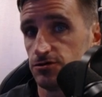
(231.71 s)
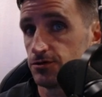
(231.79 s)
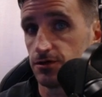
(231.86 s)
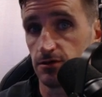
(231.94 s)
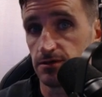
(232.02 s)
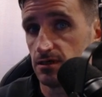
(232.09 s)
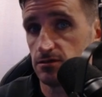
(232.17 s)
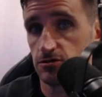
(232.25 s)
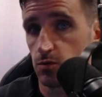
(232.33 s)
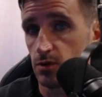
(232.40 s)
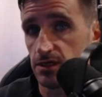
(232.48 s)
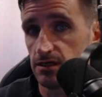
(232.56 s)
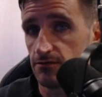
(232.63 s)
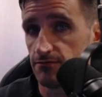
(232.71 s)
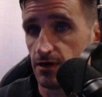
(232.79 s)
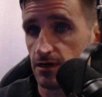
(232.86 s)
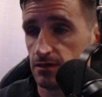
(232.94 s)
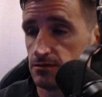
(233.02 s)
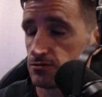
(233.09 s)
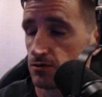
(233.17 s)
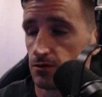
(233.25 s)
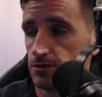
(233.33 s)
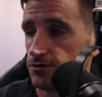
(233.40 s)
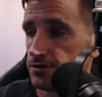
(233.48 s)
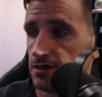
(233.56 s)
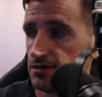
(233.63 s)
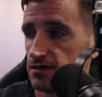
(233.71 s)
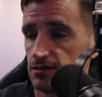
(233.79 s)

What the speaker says: You could get 20 divines or you could